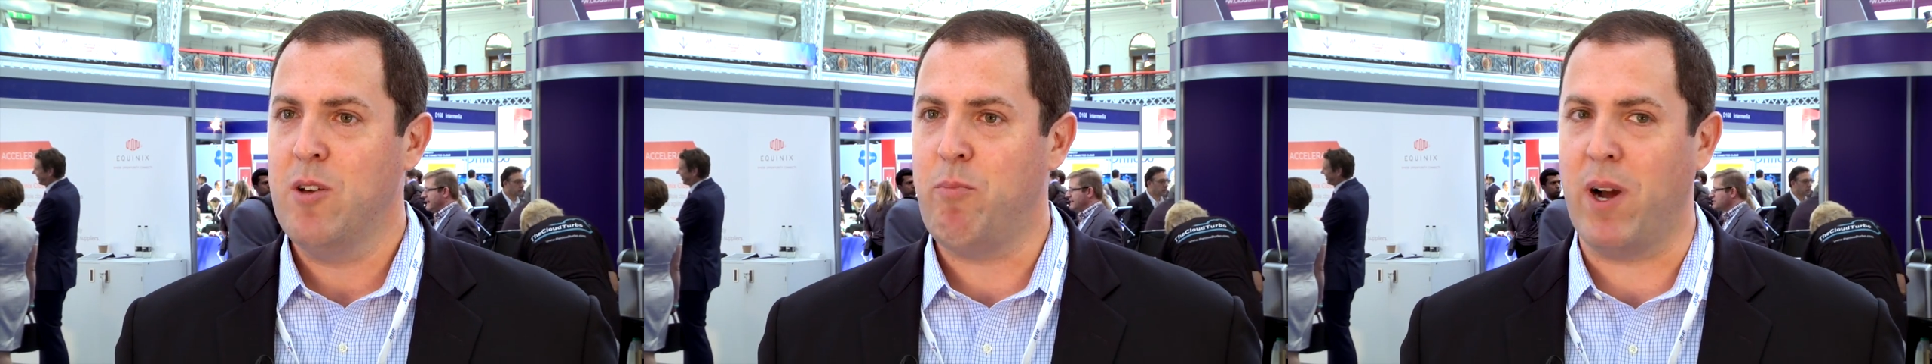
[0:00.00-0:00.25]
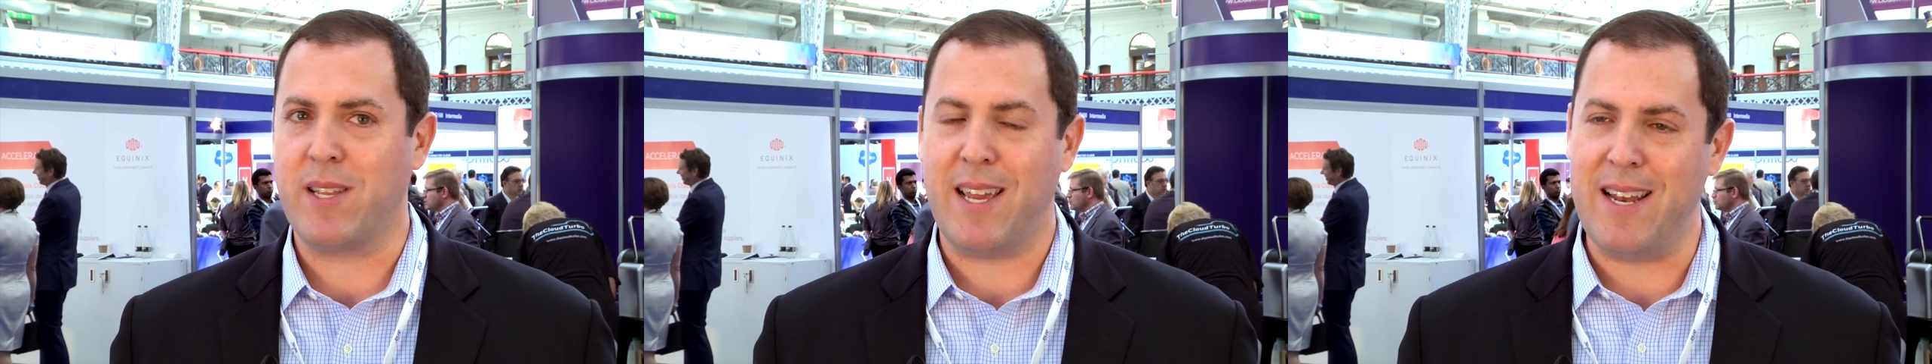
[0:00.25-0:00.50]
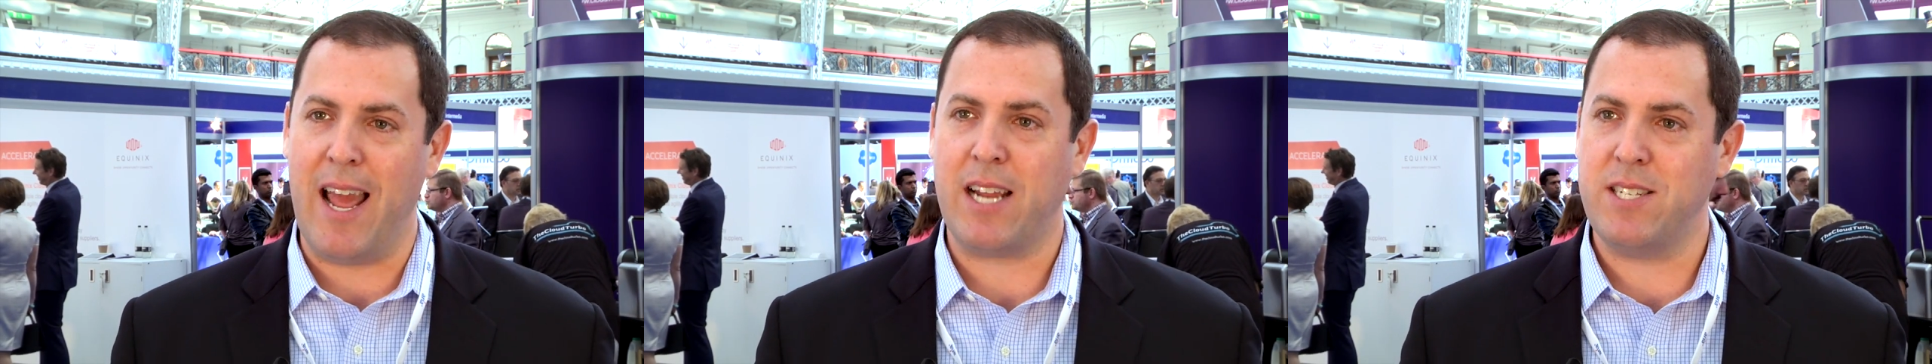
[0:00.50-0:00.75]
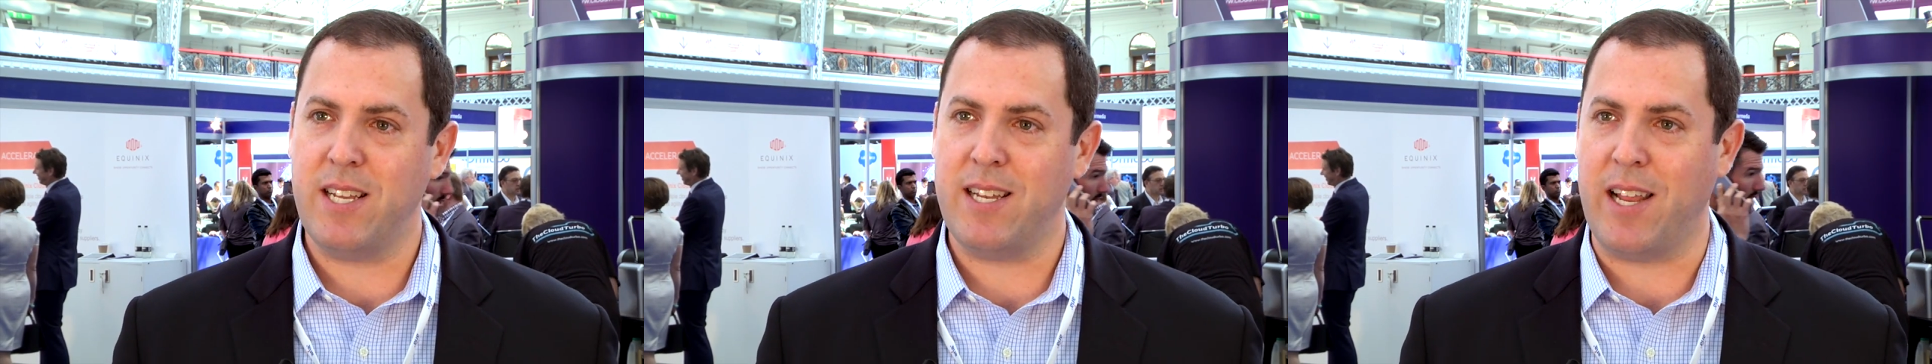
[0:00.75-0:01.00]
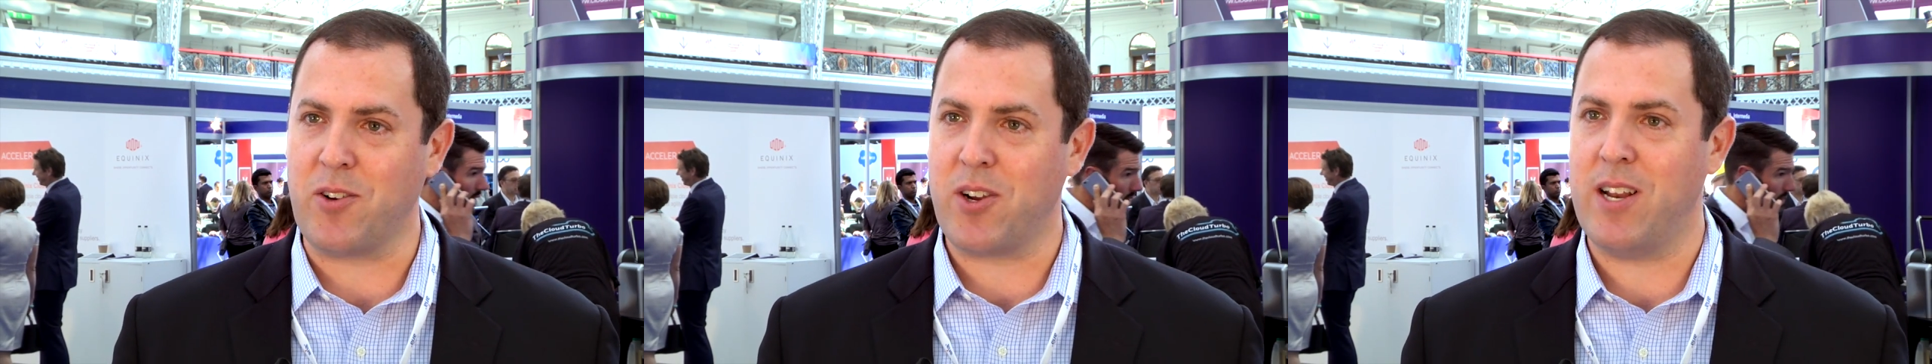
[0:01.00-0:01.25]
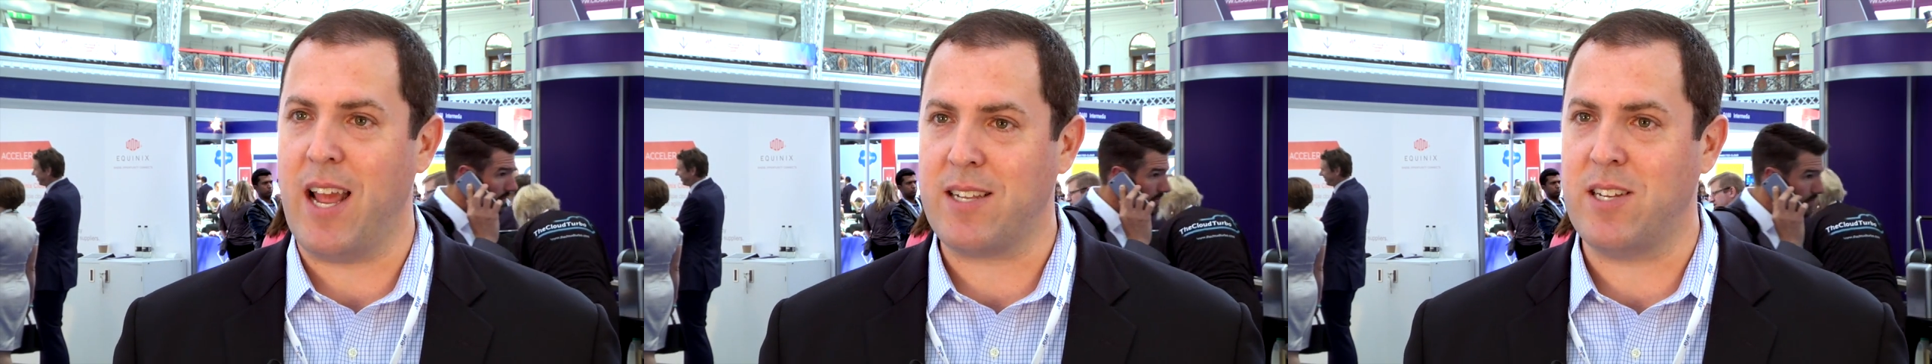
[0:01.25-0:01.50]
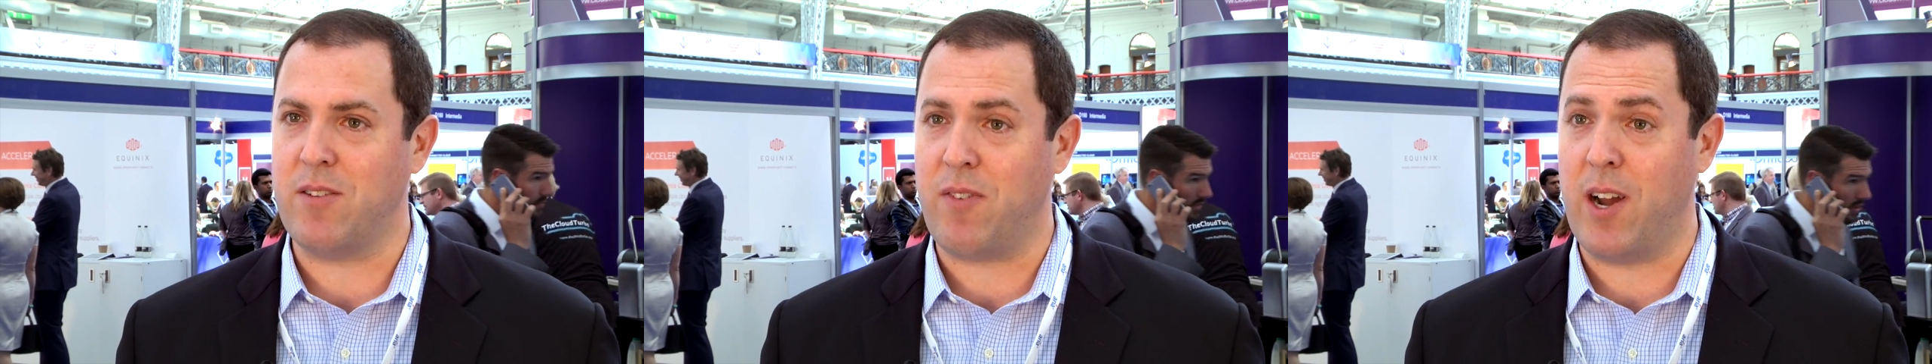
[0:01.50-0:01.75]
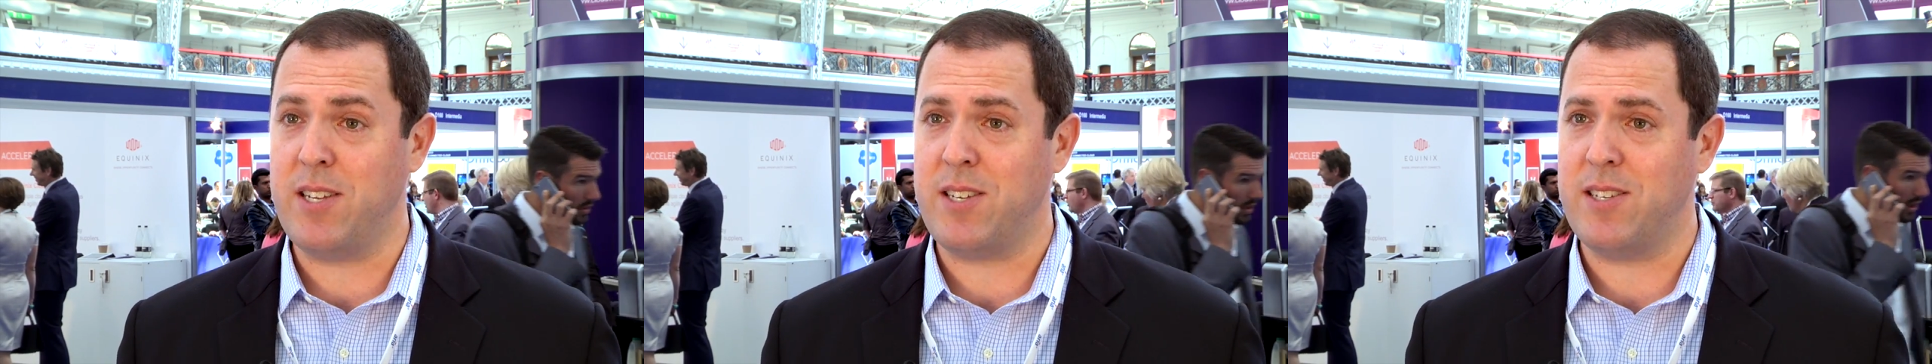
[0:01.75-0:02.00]
but connected, interconnected
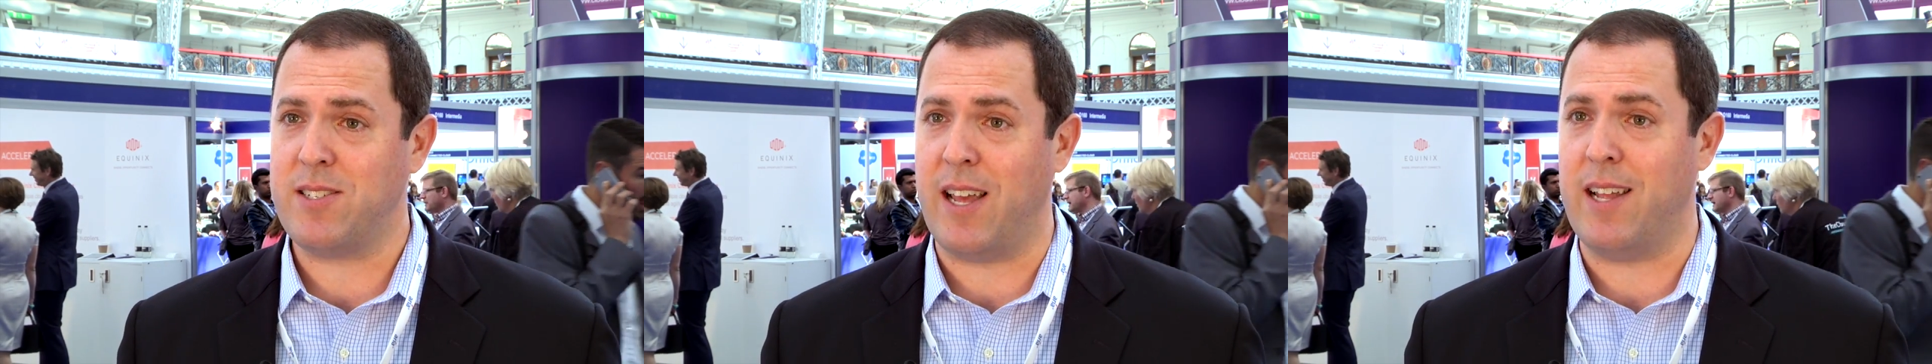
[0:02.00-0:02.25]
devices